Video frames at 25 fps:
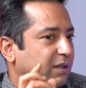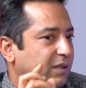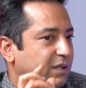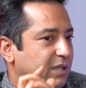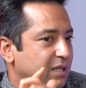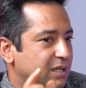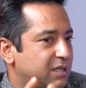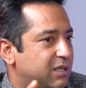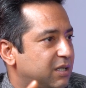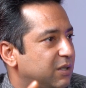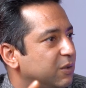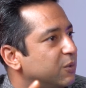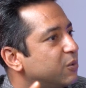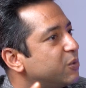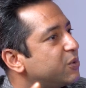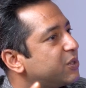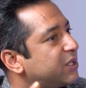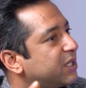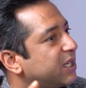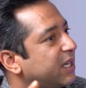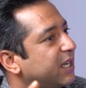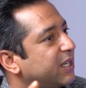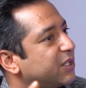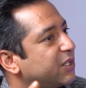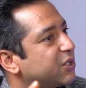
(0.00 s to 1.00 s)
this
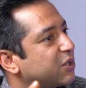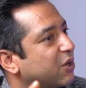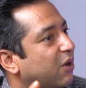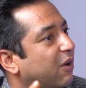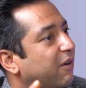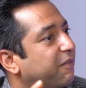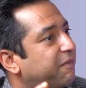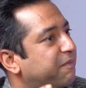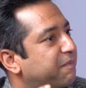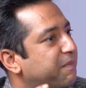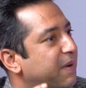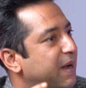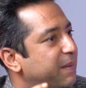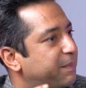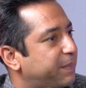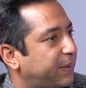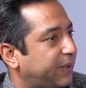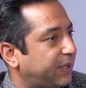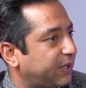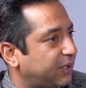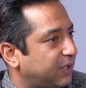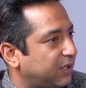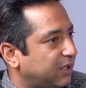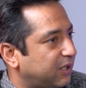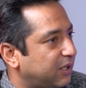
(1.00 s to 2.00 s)
usage of my
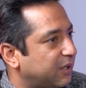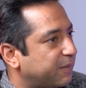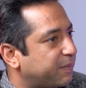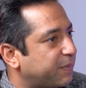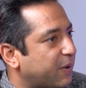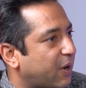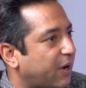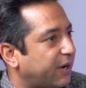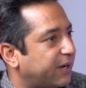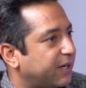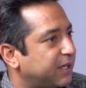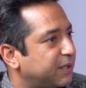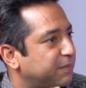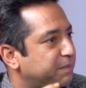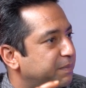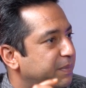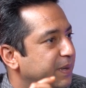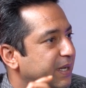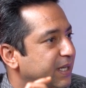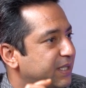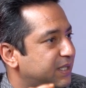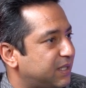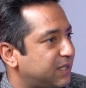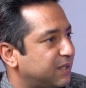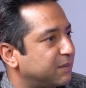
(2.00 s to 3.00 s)
particular product
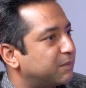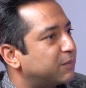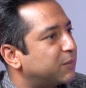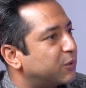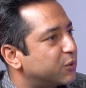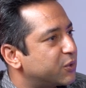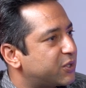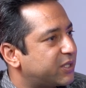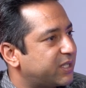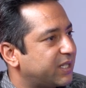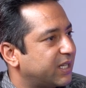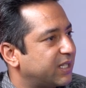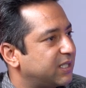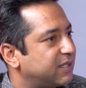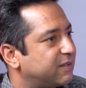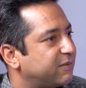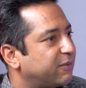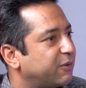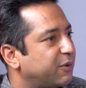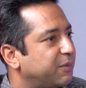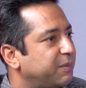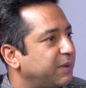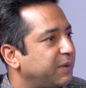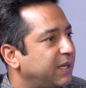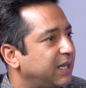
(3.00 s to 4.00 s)
makes the most sense
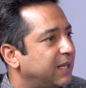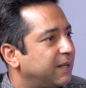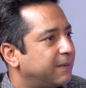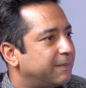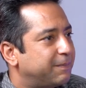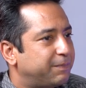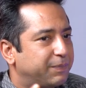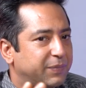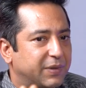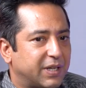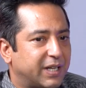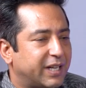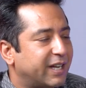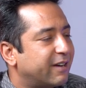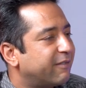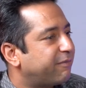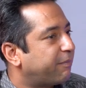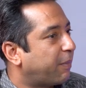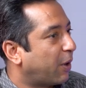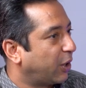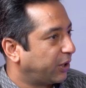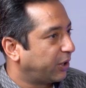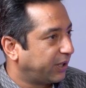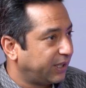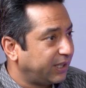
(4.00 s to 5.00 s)
for me. and
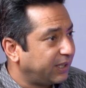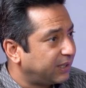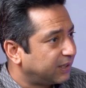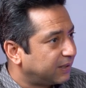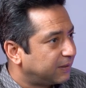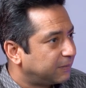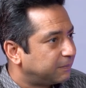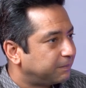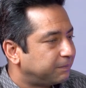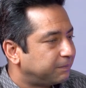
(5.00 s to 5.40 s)
I've bought it.